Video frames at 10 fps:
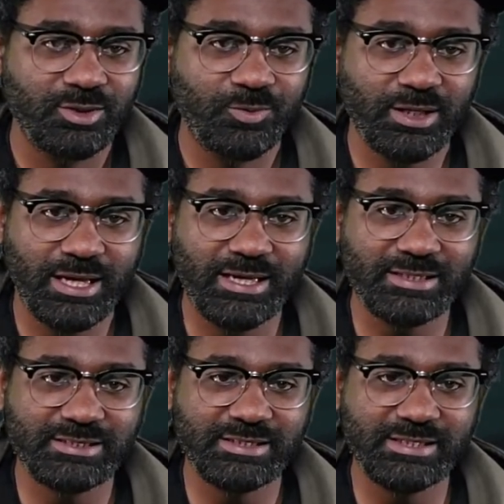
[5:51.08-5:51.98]
where like
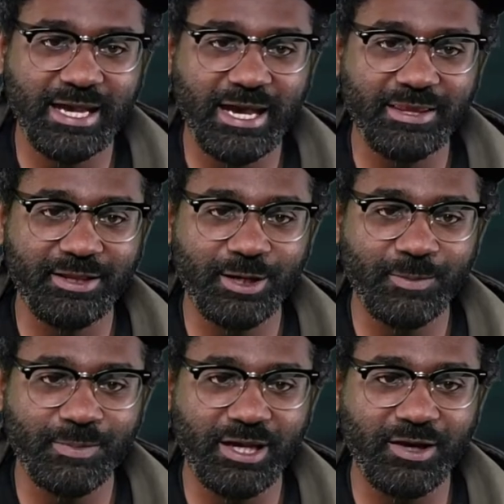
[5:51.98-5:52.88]
she gave
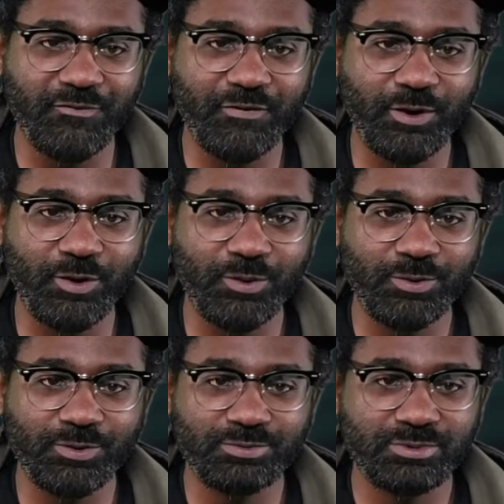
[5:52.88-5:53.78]
them
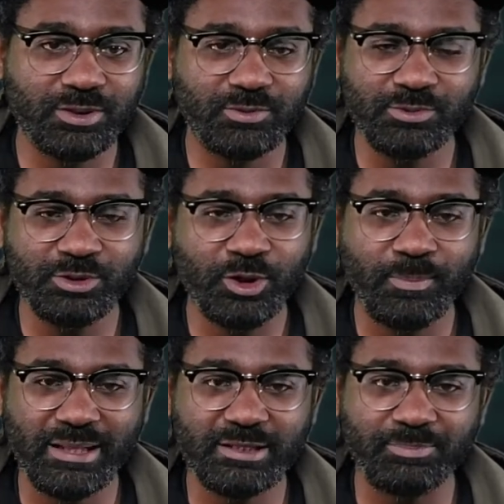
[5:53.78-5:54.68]
info, you know,
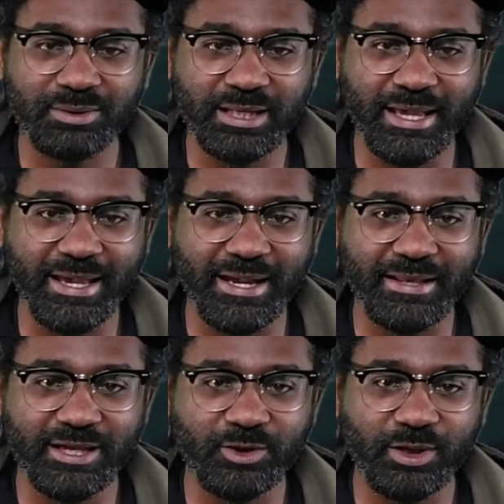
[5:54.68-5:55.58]
about the
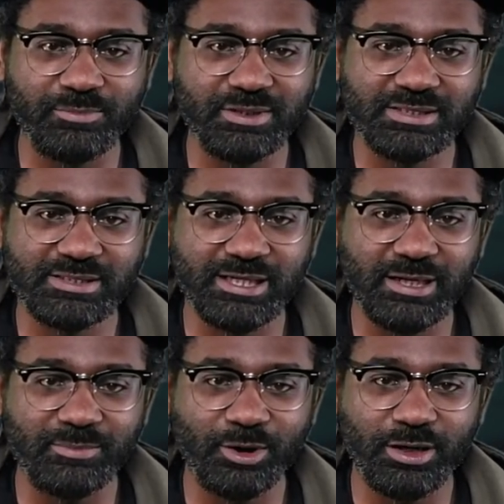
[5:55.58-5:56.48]
plane and Clem and
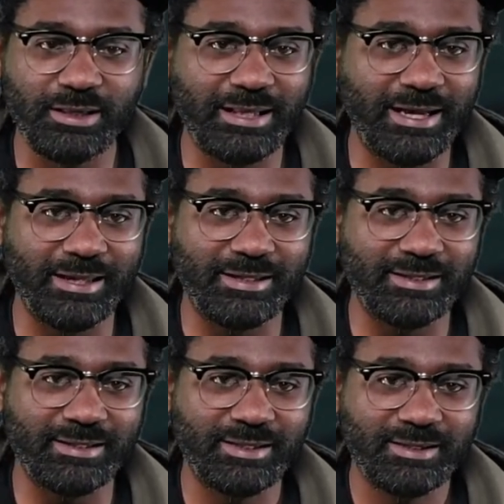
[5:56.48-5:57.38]
Slim are
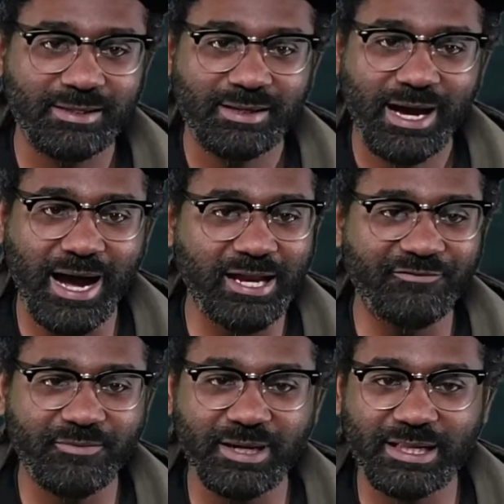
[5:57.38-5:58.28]
like hiding
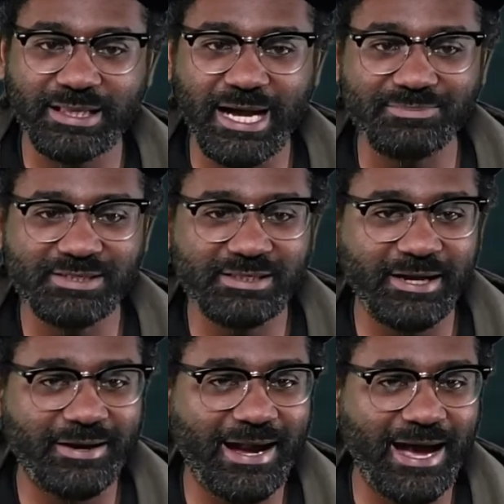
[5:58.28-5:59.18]
from the cops in
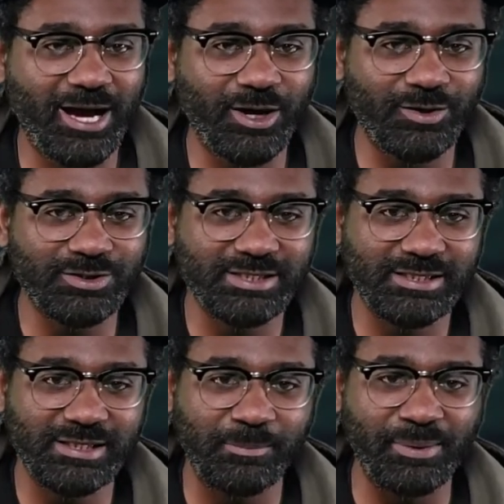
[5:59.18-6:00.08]
their house,
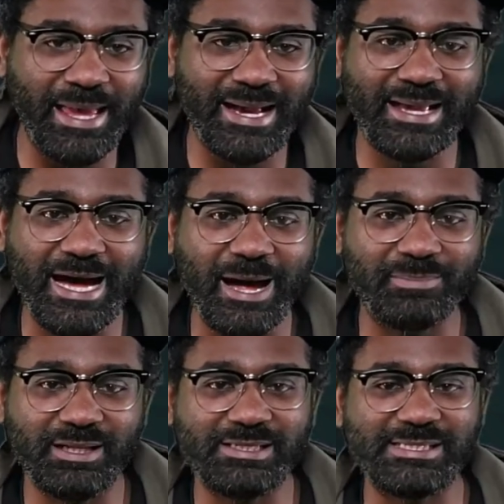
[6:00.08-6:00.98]
and then the black cop
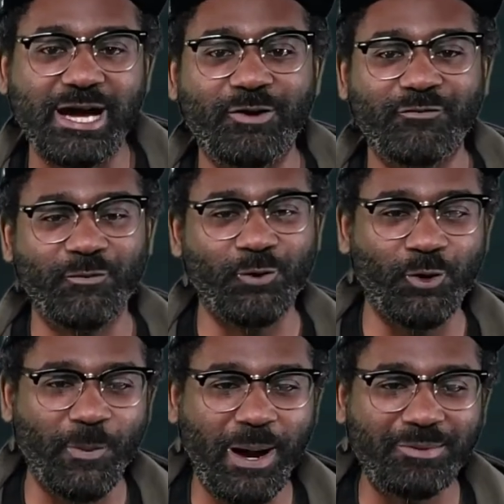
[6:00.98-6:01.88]
looks out
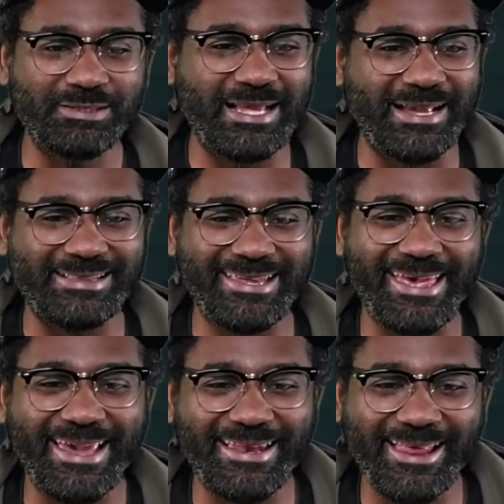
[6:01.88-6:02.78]
for him. I was like
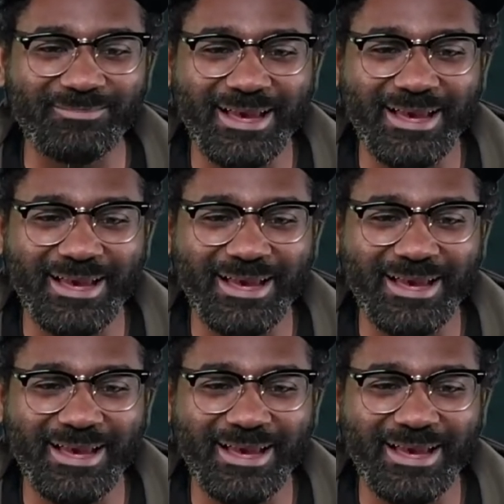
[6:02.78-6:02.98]
digging it. I'm